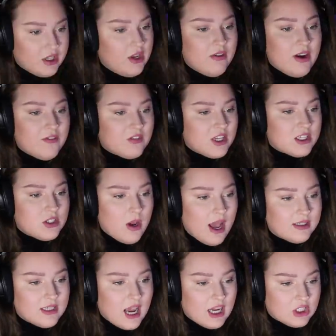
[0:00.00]
Even if this you
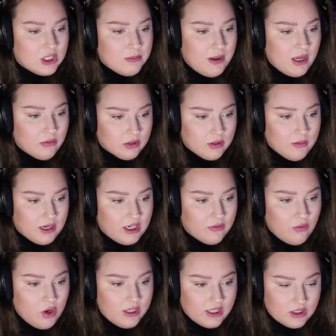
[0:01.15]
had to actually pay real money
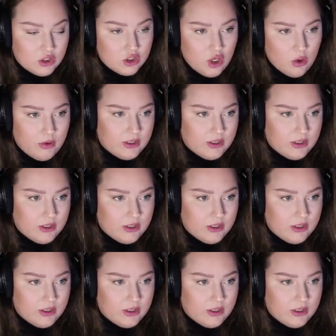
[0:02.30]
for, that's so